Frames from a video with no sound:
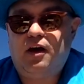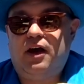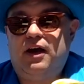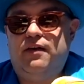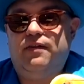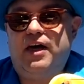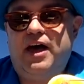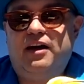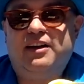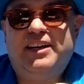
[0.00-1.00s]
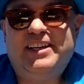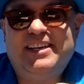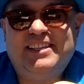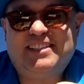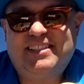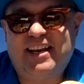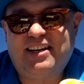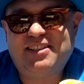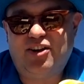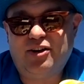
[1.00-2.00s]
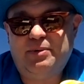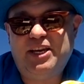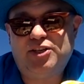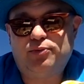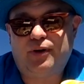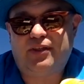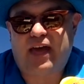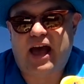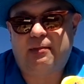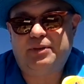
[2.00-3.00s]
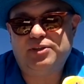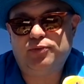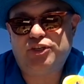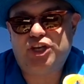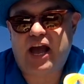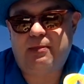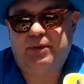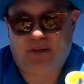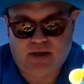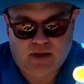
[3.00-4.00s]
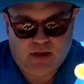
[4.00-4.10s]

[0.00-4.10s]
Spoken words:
And that is Sex on a Beach with Appies with Chappy.